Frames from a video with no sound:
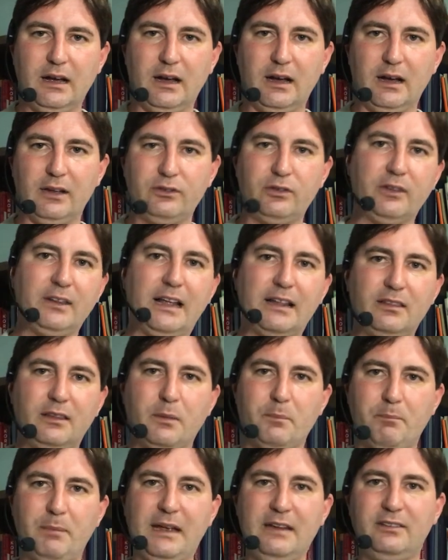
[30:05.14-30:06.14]
uh, so that
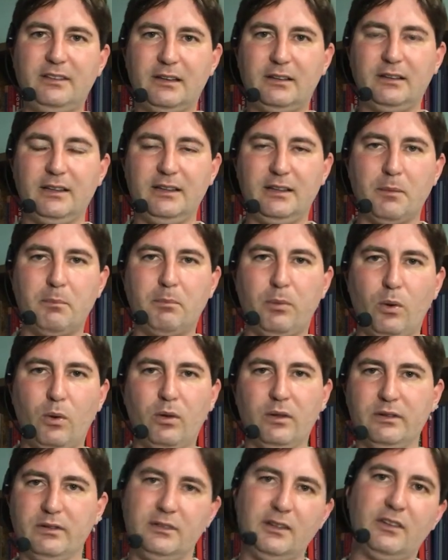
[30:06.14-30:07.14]
the basically the
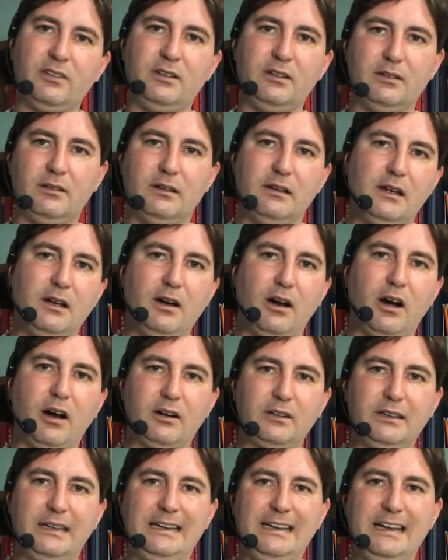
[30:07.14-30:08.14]
bowl doesn't
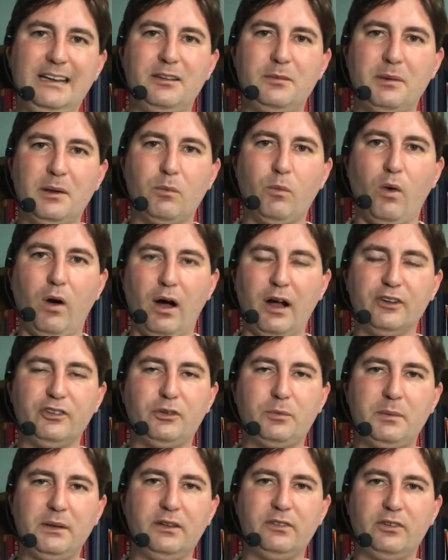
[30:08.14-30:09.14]
hardly need to be
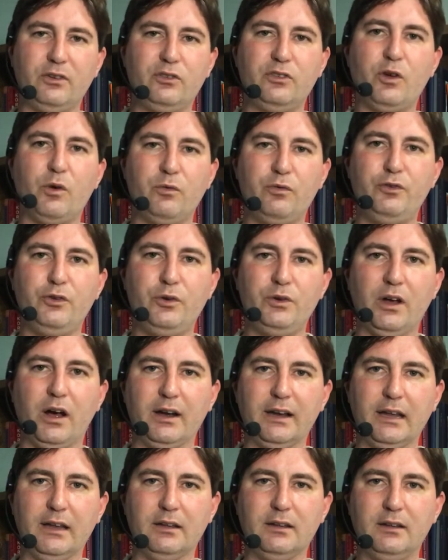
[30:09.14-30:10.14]
washed because there's no food
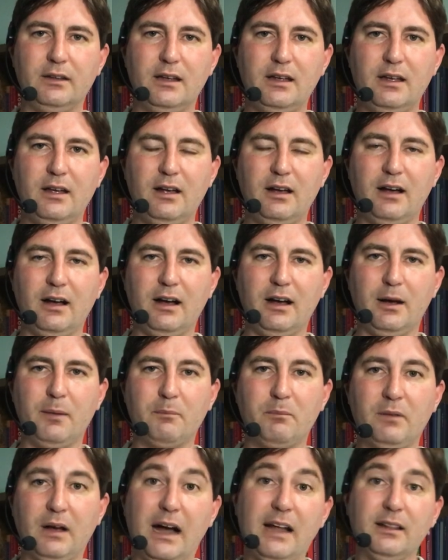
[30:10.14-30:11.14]
on it.
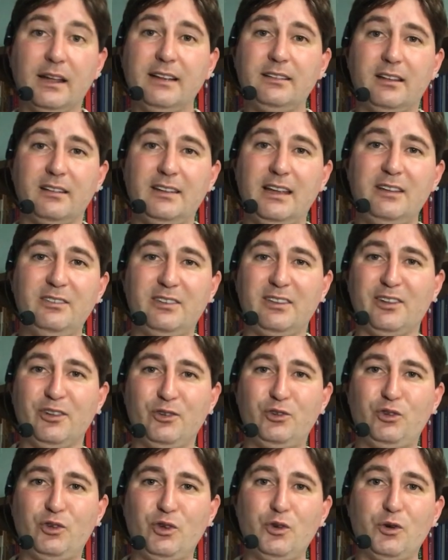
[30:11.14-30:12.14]
Um, I like the taste of
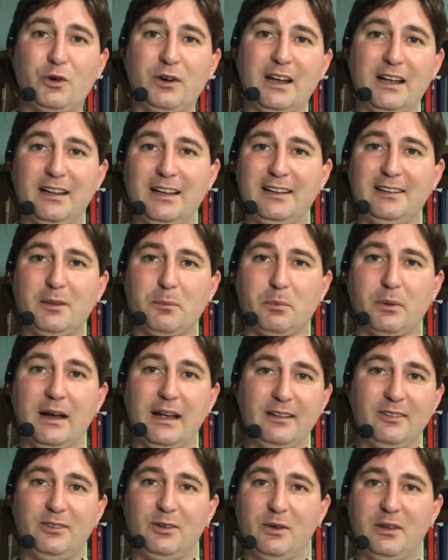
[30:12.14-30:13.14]
the stew and I like the
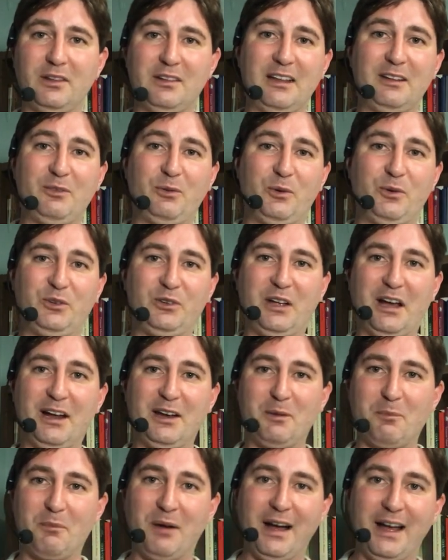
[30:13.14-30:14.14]
bread, so that was
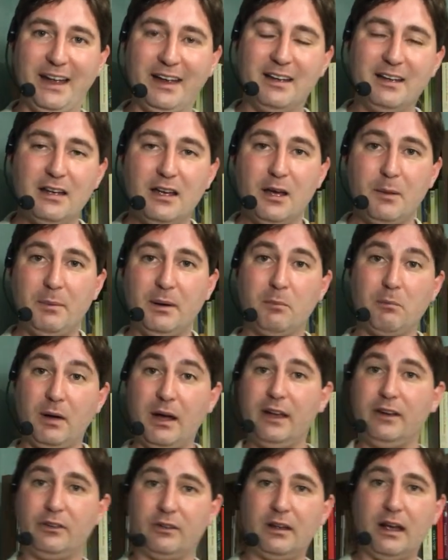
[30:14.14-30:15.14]
kind of my. But
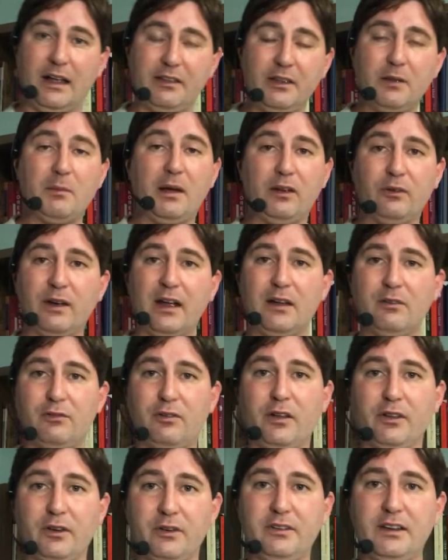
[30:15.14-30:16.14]
my, I think my
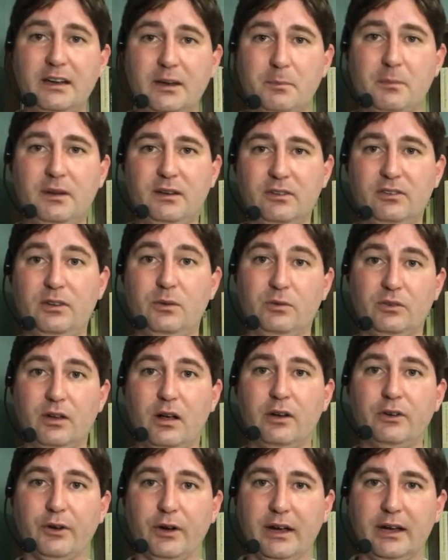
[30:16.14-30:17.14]
grandfather did it because he was
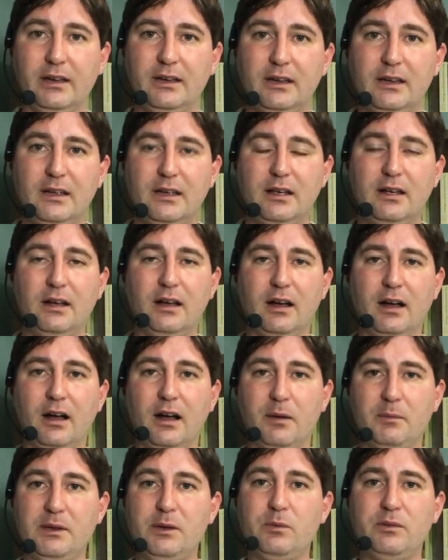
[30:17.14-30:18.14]
hungry.
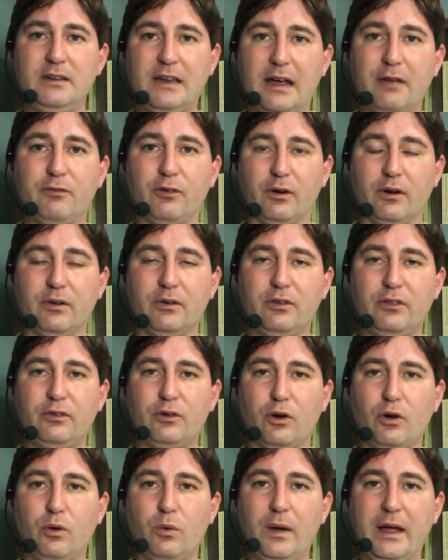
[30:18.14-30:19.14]
Um, he would never
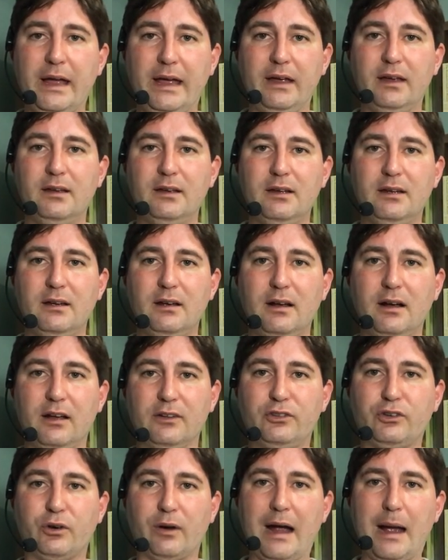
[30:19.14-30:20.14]
throw away
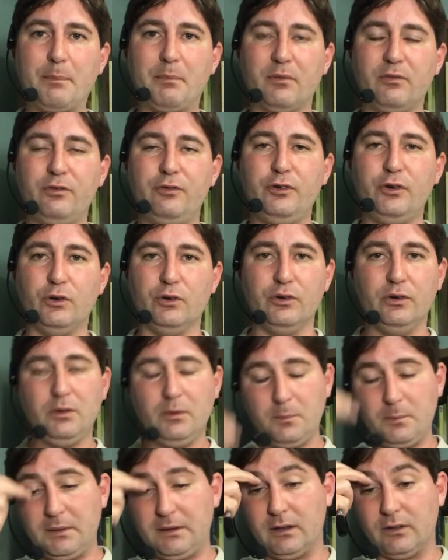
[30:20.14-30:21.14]
a scrap of food
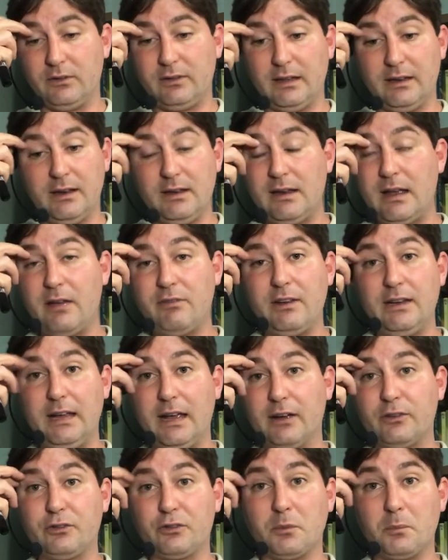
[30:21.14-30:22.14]
because they didn't have
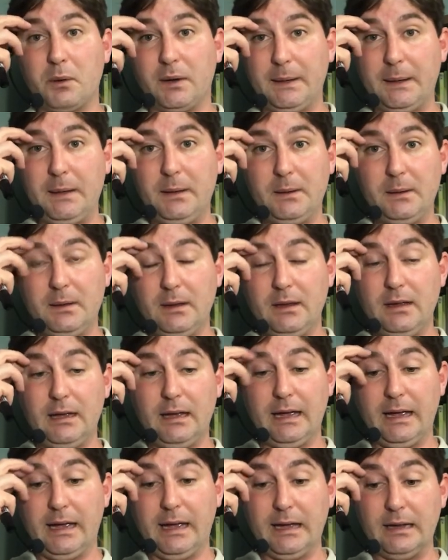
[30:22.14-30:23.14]
any extra money,
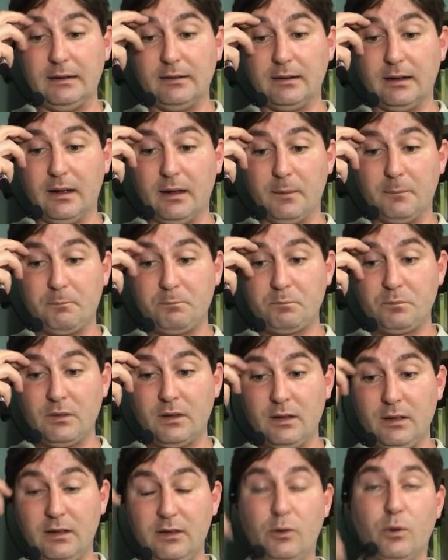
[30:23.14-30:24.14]
and um,
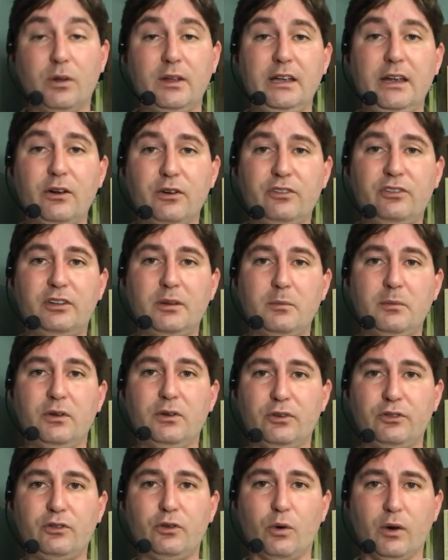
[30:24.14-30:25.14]
you'll hear
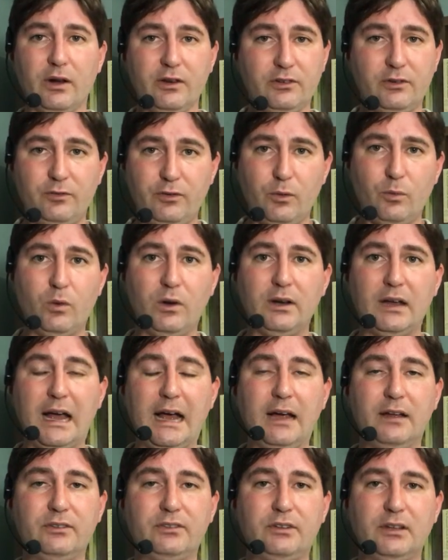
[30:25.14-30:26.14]
similar stories if you want to
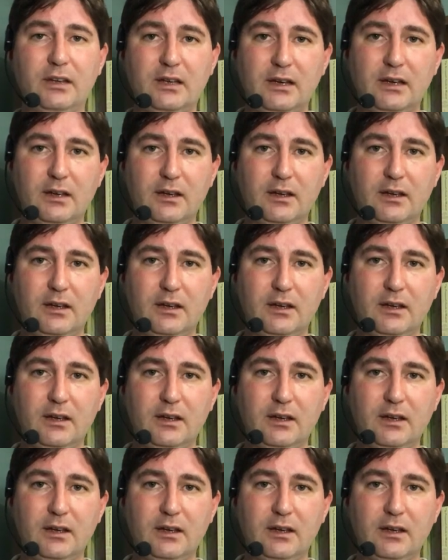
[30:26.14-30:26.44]
ask